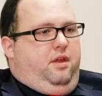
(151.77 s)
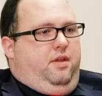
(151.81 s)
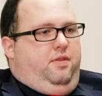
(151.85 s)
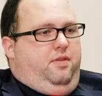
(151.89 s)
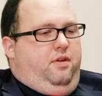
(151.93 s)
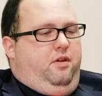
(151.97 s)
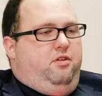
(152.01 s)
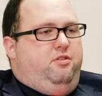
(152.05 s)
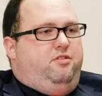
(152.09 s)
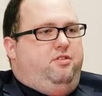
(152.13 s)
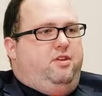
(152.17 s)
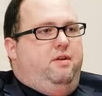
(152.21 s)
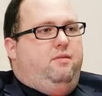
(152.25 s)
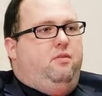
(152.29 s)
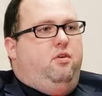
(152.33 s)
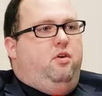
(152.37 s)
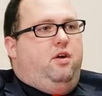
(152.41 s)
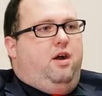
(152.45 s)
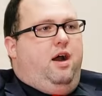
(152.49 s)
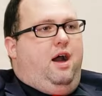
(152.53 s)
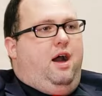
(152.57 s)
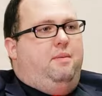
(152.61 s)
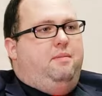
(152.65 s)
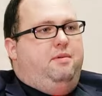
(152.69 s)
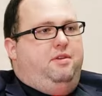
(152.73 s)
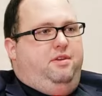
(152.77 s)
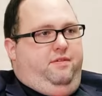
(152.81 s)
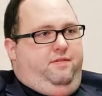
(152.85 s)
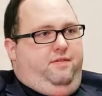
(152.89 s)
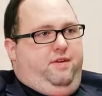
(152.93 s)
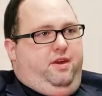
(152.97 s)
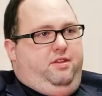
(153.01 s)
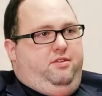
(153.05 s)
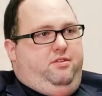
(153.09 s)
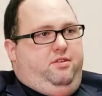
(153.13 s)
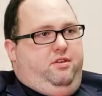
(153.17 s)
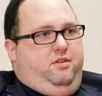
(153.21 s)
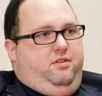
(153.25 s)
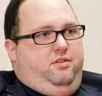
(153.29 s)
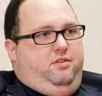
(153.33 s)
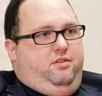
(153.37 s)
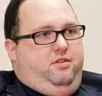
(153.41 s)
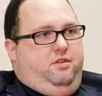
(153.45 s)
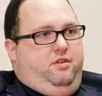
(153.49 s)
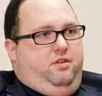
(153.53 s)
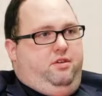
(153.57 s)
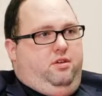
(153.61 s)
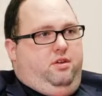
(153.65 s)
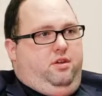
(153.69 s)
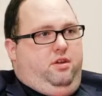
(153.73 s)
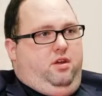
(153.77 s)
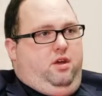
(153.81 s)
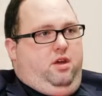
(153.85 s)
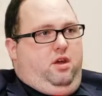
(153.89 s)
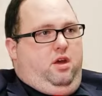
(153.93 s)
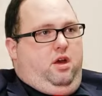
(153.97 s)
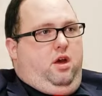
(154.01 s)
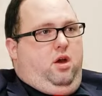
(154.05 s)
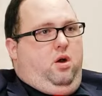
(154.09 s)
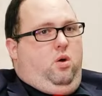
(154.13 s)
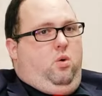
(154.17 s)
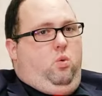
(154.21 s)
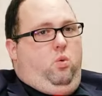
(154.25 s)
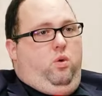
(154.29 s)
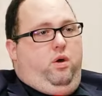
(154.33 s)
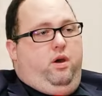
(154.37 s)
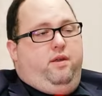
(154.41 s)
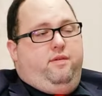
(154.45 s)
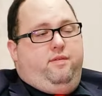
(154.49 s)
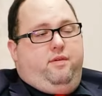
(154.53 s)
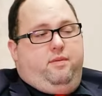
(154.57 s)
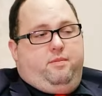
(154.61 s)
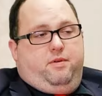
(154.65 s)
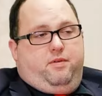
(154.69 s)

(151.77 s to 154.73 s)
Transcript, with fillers: There are several common defenses. One of them,